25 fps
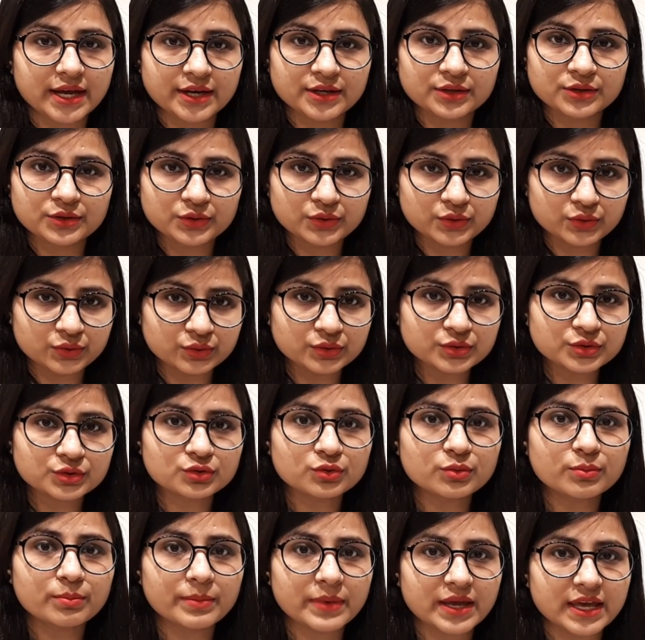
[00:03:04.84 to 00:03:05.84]
and used
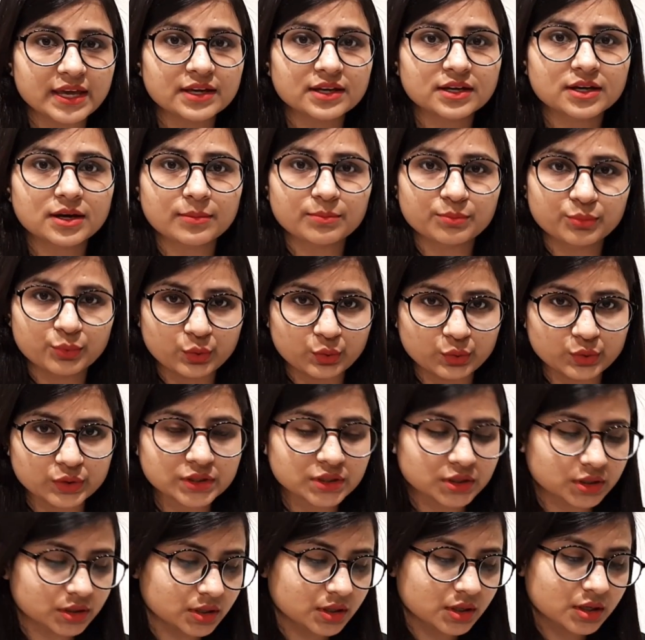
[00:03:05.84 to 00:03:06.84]
to make
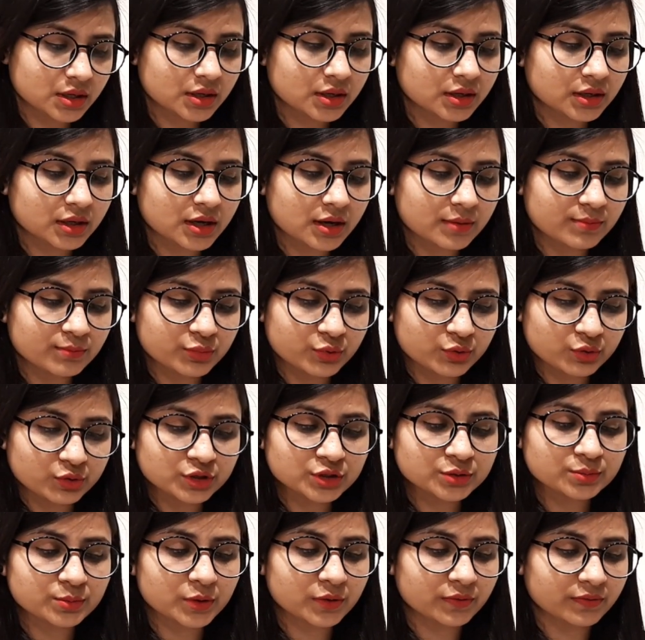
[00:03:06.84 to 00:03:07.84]
compost.
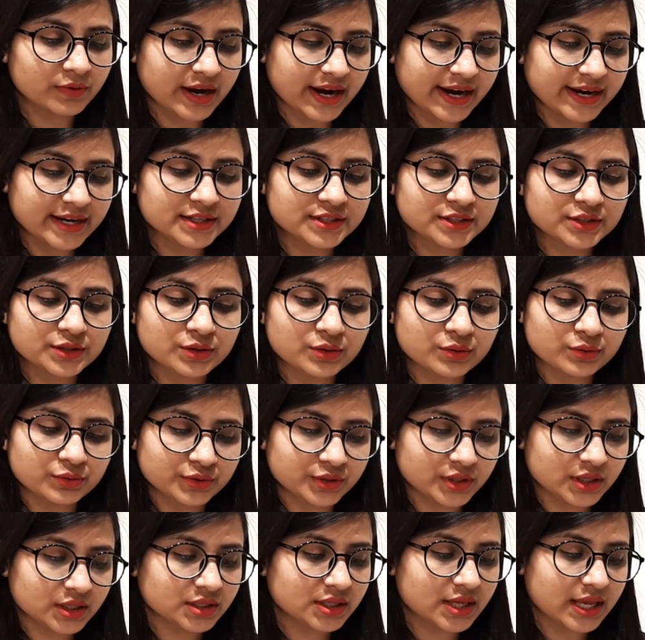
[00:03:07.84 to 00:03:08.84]
Compost provides
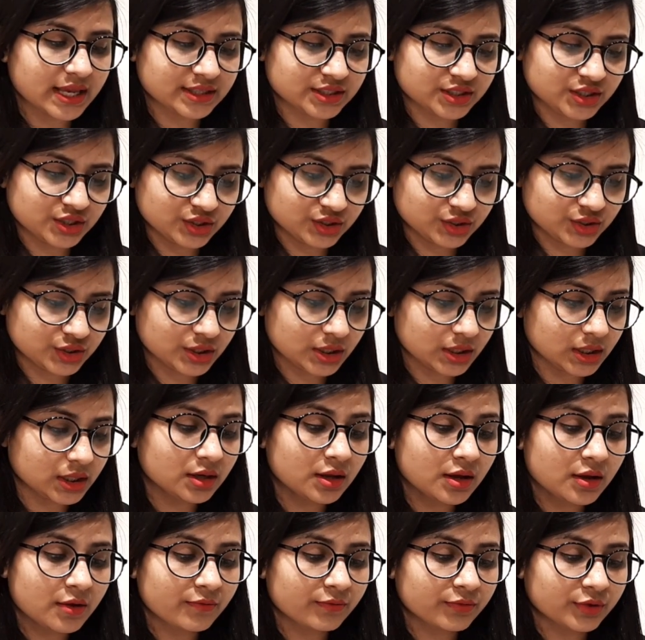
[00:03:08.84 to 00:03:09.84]
nutrients essential
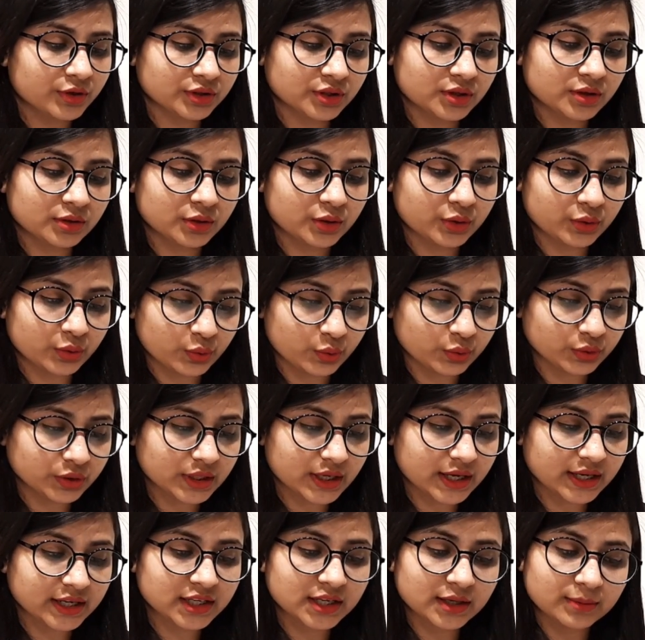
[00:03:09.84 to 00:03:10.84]
for the growth
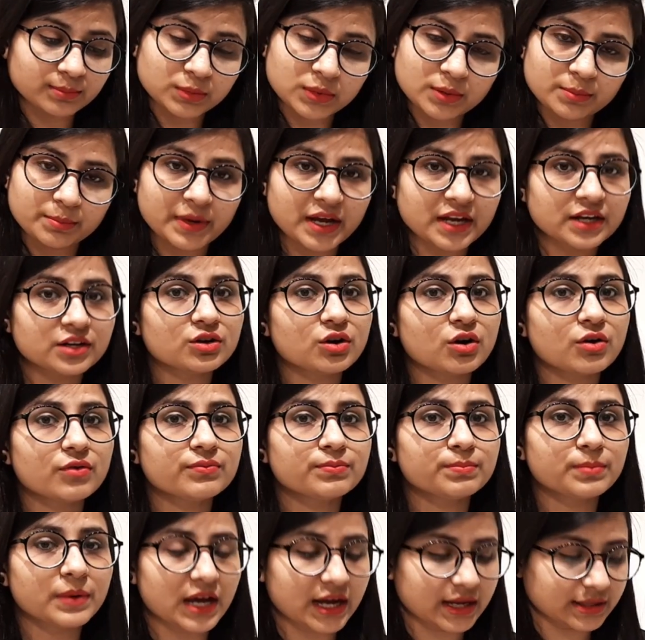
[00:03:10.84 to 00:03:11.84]
and development
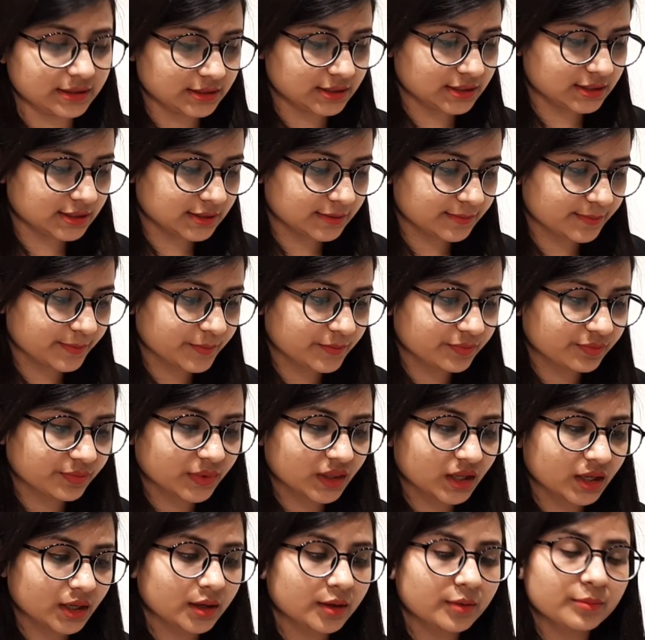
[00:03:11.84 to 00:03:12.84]
of plants.
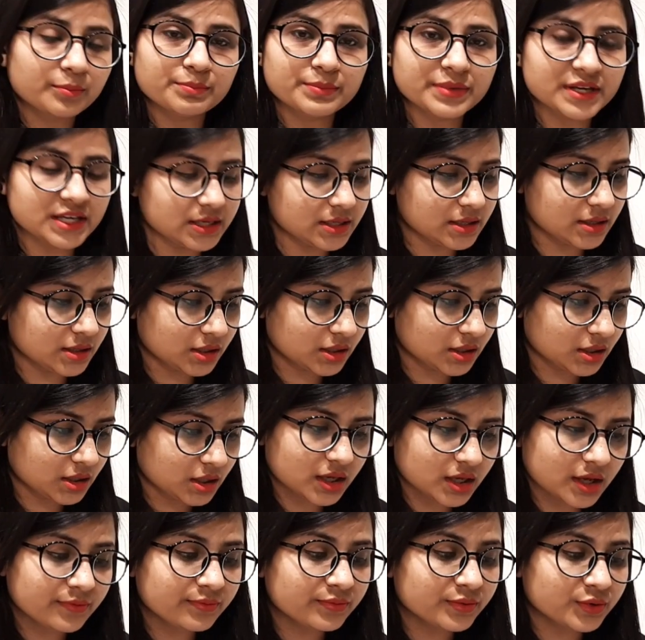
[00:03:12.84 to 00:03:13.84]
B.
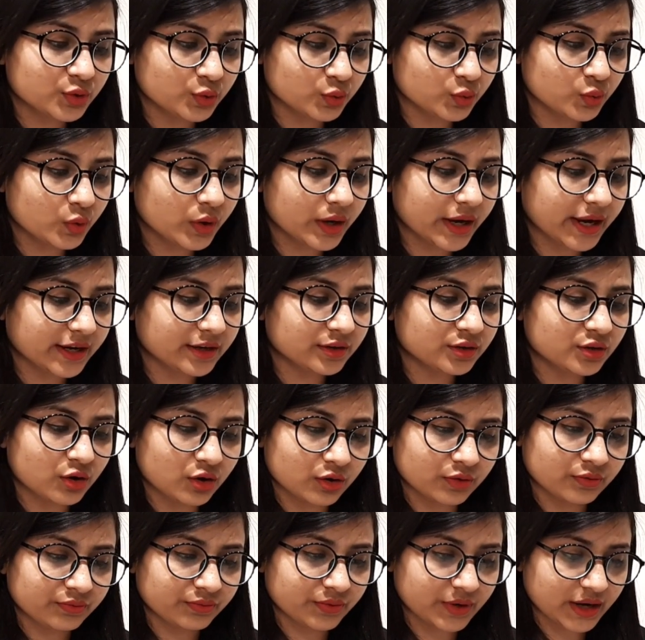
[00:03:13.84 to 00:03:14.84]
If you and
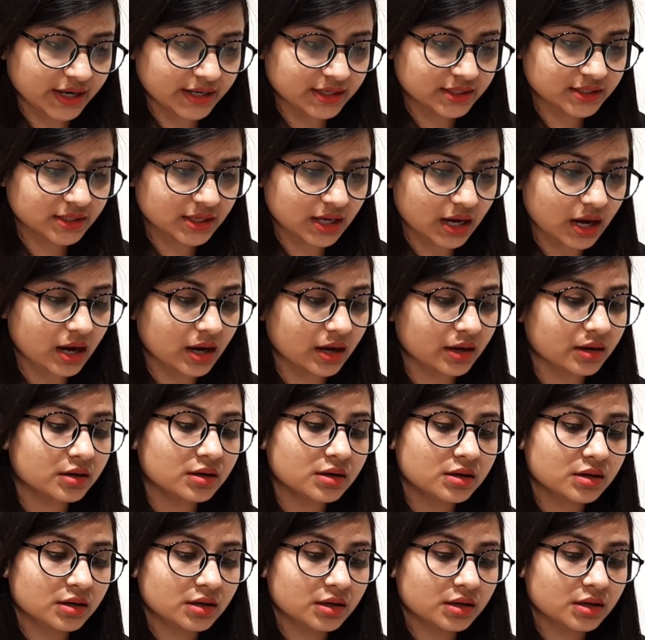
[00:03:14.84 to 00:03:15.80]
your friends are